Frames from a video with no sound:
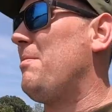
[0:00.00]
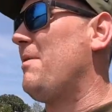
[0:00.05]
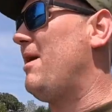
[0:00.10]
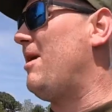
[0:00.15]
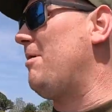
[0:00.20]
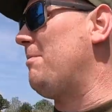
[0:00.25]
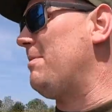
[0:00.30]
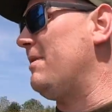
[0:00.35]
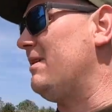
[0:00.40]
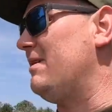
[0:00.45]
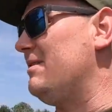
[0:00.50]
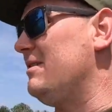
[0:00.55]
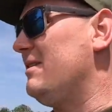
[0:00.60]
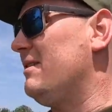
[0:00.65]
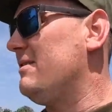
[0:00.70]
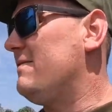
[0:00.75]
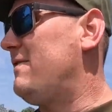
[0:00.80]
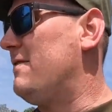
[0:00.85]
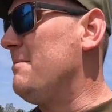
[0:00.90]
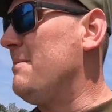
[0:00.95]
blah. But
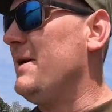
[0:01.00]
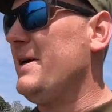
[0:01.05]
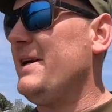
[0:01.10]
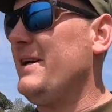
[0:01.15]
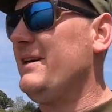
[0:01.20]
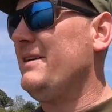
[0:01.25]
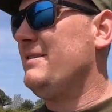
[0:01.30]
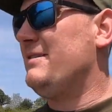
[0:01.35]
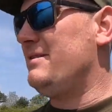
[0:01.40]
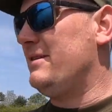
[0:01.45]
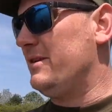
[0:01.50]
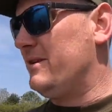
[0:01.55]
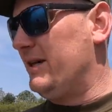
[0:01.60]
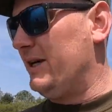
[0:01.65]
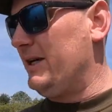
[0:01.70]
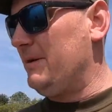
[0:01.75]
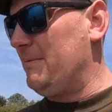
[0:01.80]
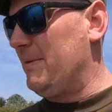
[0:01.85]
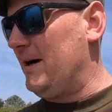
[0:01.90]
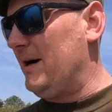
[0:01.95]
for me,
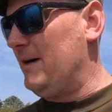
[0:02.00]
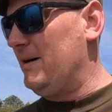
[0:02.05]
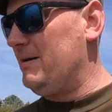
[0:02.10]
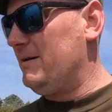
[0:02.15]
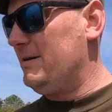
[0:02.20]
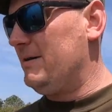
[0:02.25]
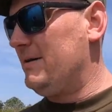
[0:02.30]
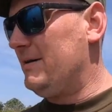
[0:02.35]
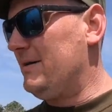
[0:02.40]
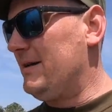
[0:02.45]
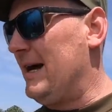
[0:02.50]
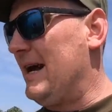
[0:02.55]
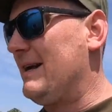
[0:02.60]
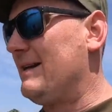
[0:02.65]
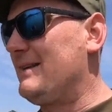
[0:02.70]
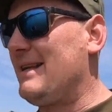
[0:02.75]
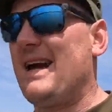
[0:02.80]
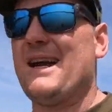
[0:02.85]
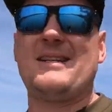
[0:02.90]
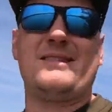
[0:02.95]
deeper,
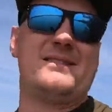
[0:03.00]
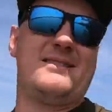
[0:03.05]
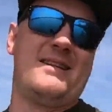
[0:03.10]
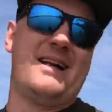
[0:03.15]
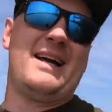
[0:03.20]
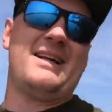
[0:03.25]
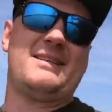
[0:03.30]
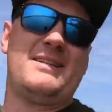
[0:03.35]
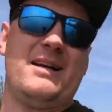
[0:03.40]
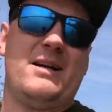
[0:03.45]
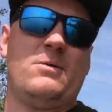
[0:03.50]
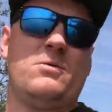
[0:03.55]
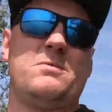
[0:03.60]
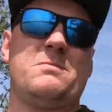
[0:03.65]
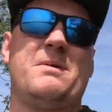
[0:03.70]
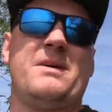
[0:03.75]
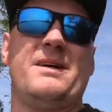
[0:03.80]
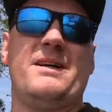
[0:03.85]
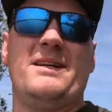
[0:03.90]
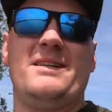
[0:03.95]
that tells
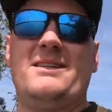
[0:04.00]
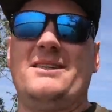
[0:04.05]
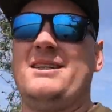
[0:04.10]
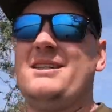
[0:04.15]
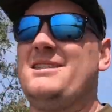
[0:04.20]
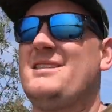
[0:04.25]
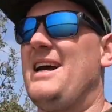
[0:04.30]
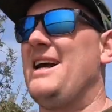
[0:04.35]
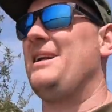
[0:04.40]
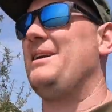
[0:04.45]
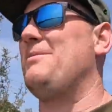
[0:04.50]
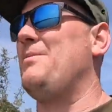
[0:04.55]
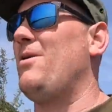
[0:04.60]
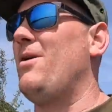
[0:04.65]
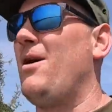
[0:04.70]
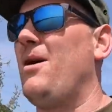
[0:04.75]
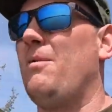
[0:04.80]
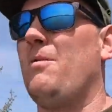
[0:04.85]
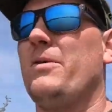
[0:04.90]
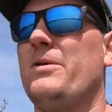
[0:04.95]
me exactly
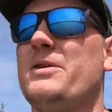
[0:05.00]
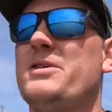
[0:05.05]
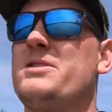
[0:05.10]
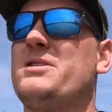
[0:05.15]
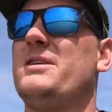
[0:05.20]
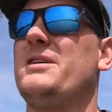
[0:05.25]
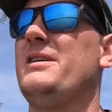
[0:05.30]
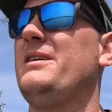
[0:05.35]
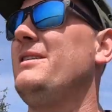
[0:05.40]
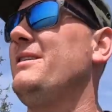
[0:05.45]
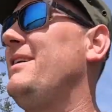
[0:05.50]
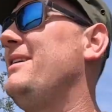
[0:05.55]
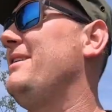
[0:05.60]
what I want to see.